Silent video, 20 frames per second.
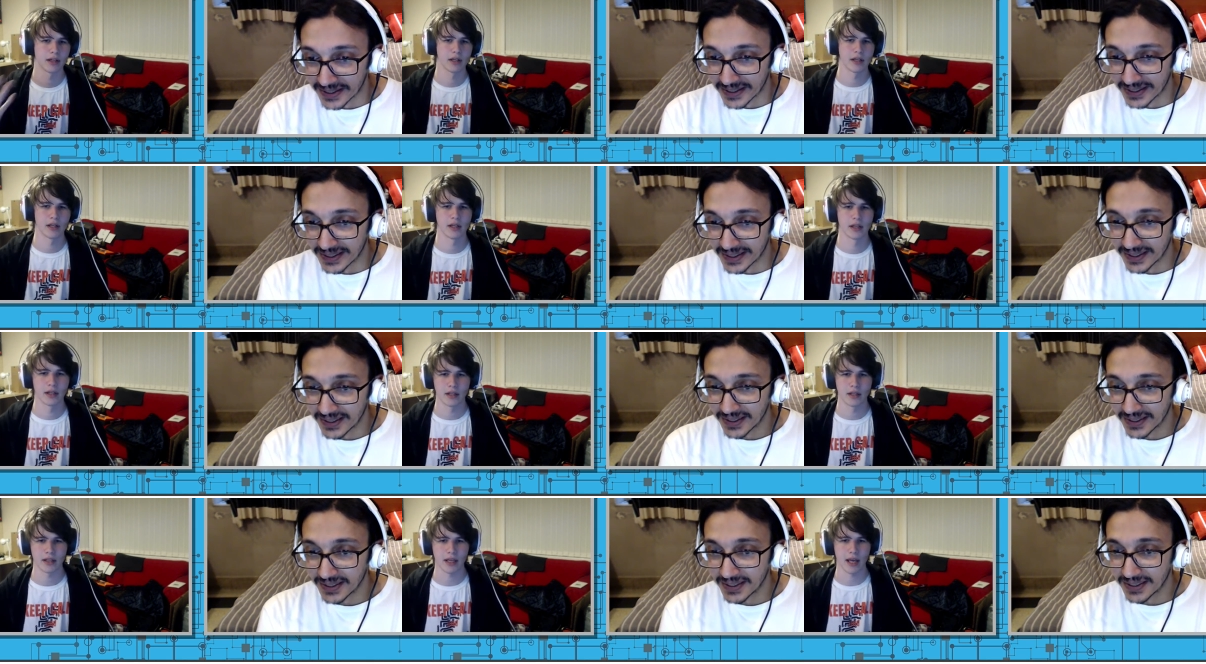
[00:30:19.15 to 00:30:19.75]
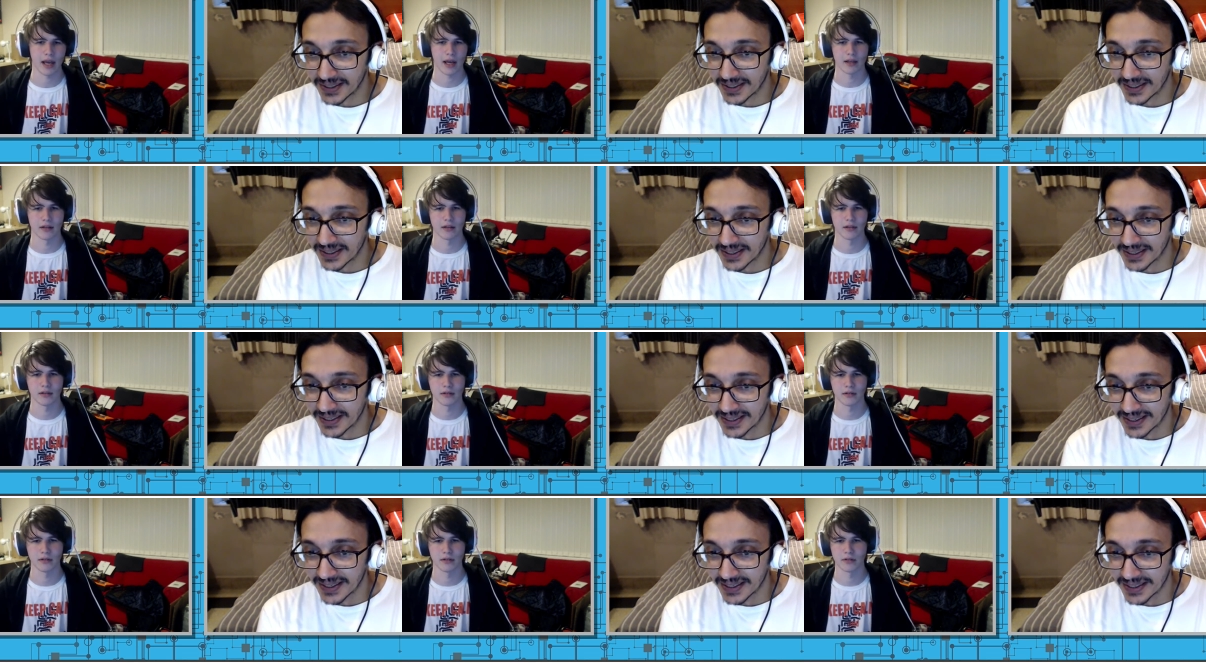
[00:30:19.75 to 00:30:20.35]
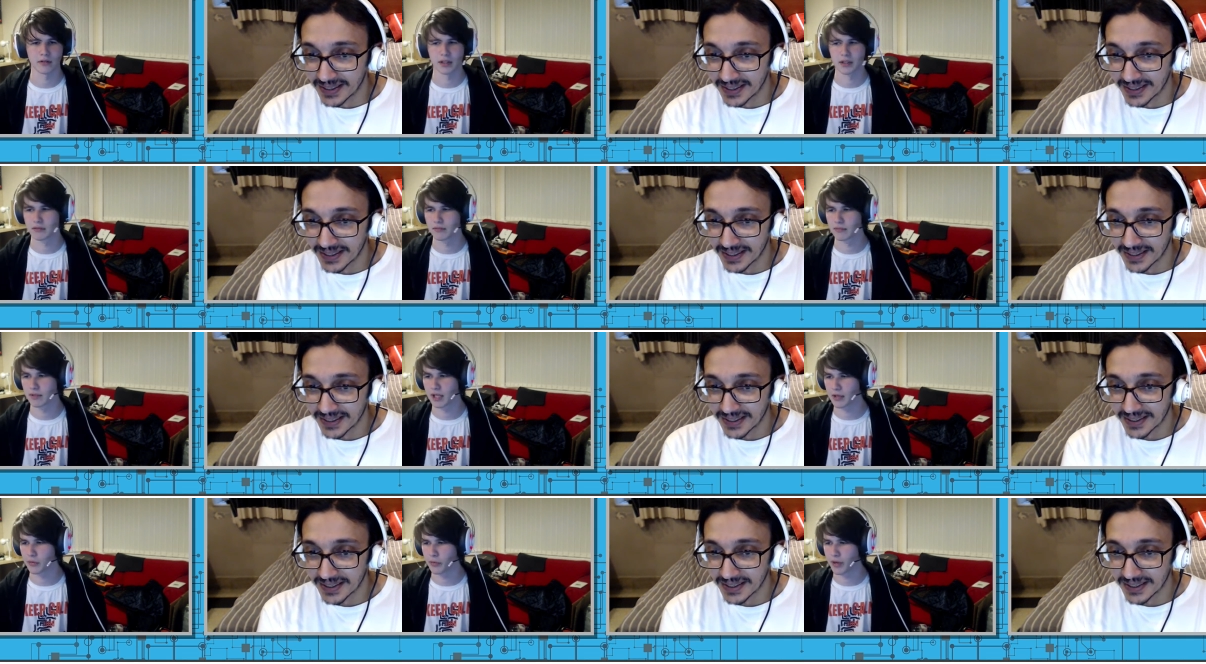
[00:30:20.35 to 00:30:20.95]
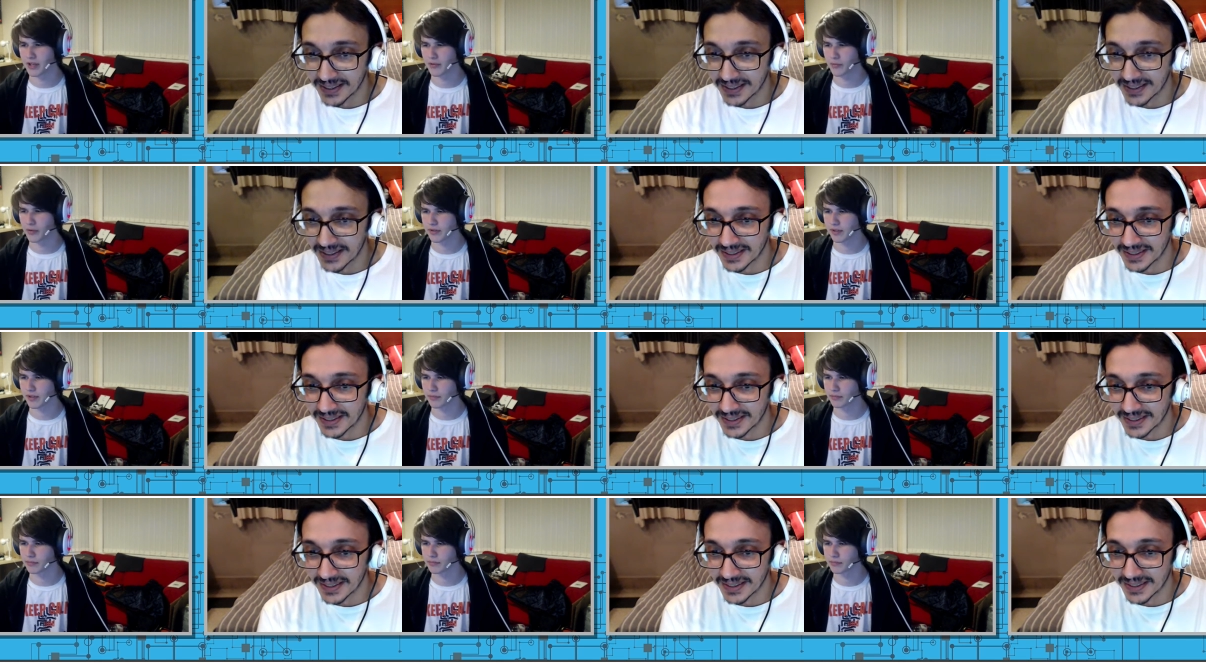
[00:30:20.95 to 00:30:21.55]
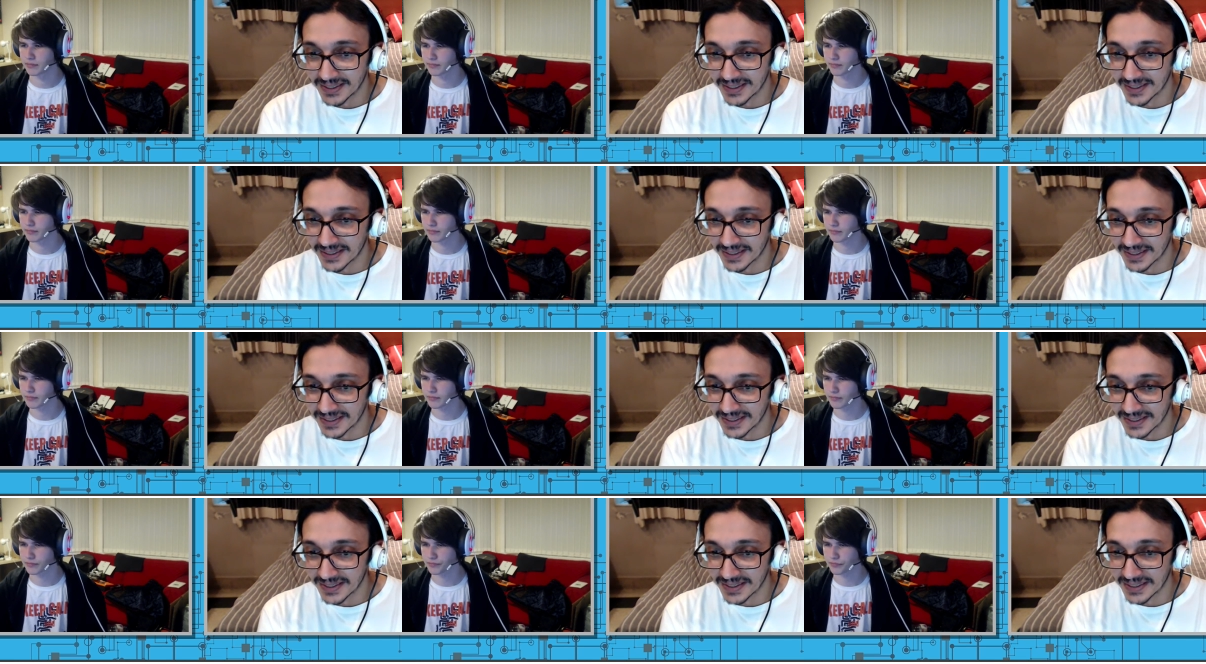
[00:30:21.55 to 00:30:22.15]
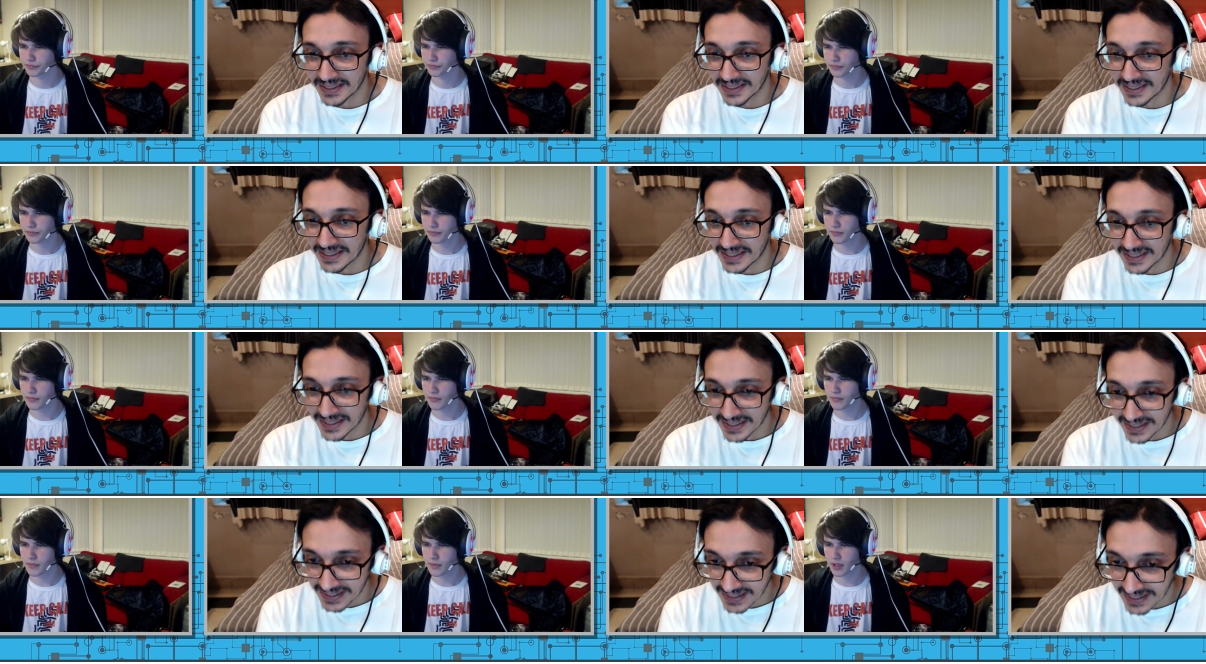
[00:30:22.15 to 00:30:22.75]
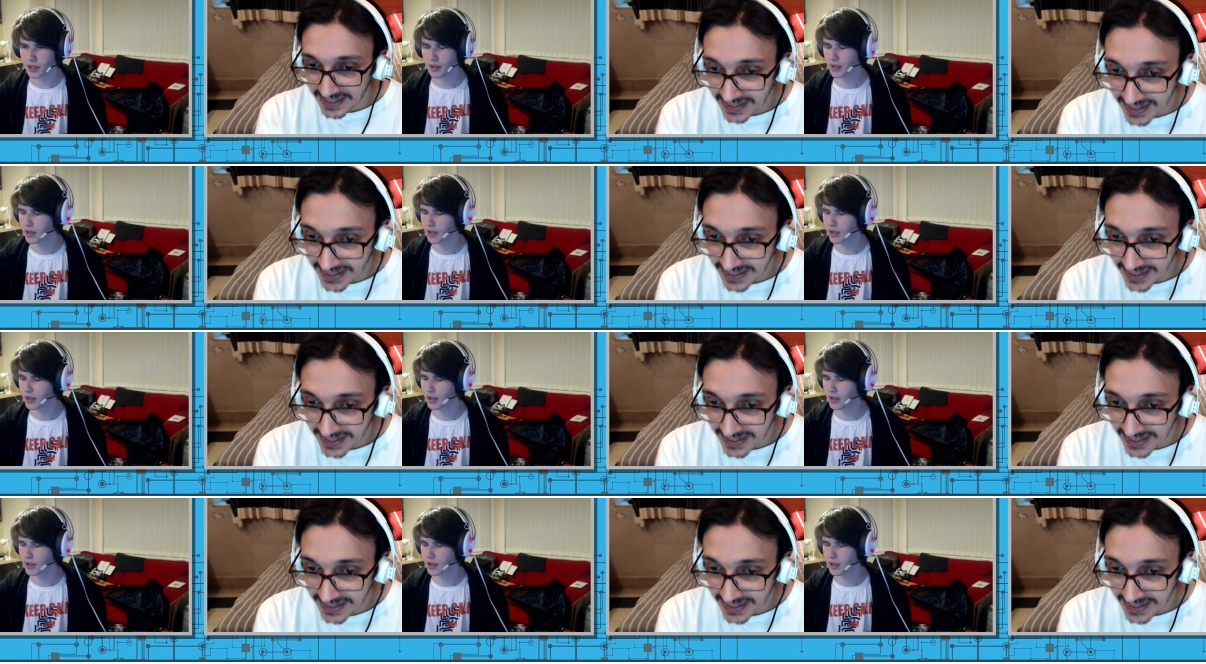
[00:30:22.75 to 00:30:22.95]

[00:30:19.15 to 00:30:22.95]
Nobody speaks.